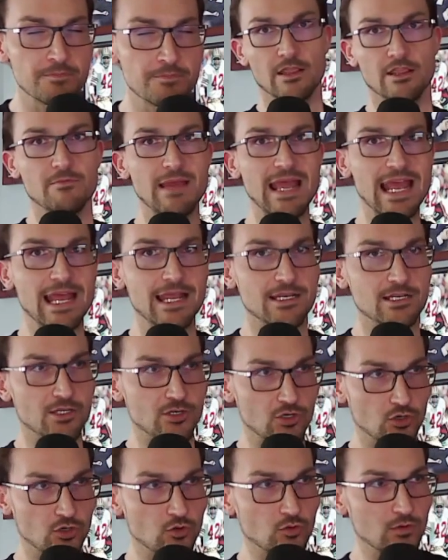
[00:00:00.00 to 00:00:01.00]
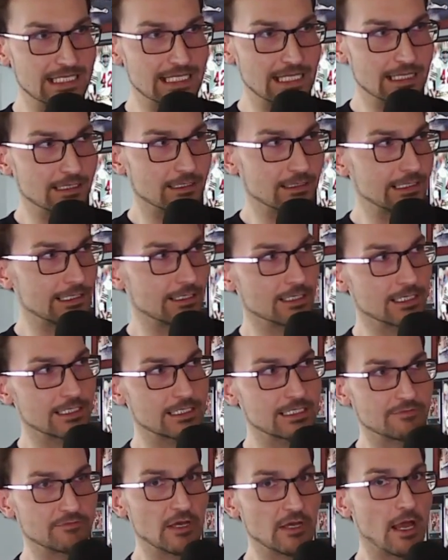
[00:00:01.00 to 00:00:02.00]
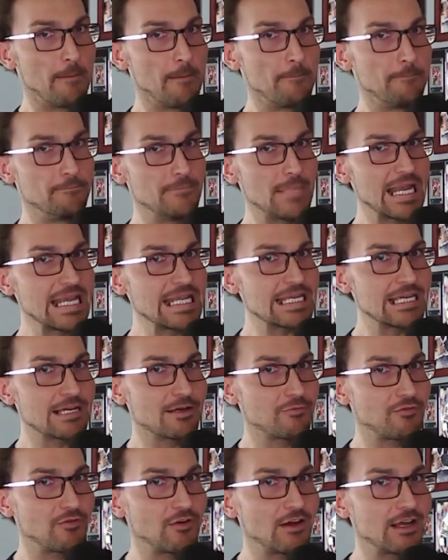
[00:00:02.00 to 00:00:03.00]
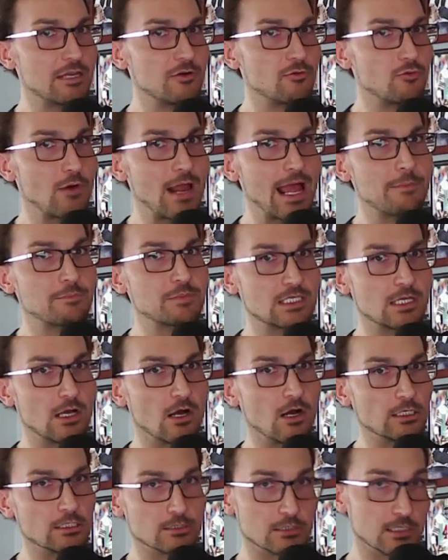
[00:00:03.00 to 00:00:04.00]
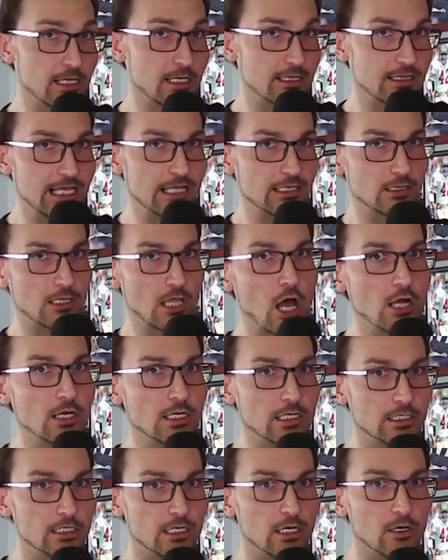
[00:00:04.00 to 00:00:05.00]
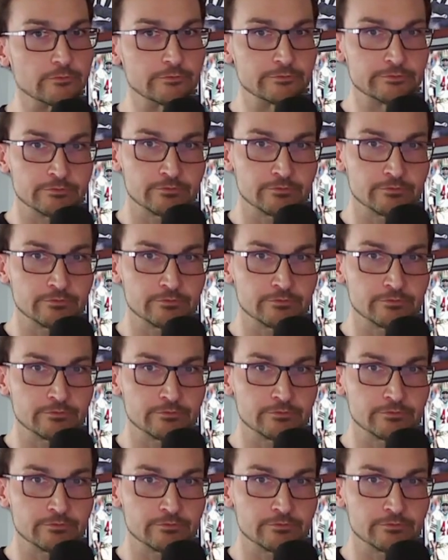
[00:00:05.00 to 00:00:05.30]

The man who was in the lyrics of many a fucking rap song not that long ago,